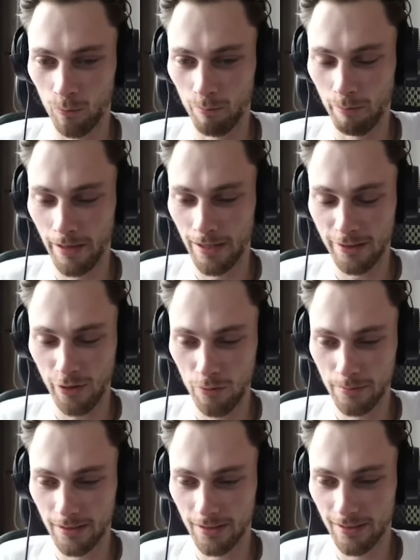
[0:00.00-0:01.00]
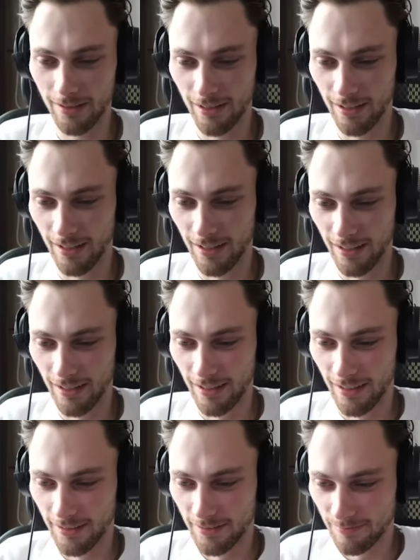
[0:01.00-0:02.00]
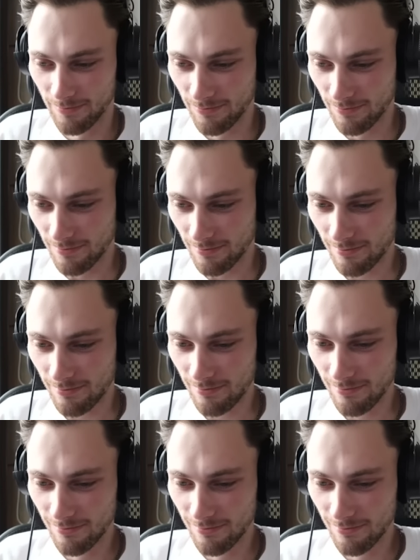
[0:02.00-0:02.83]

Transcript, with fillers: Manitoba? Yeah, I don't know.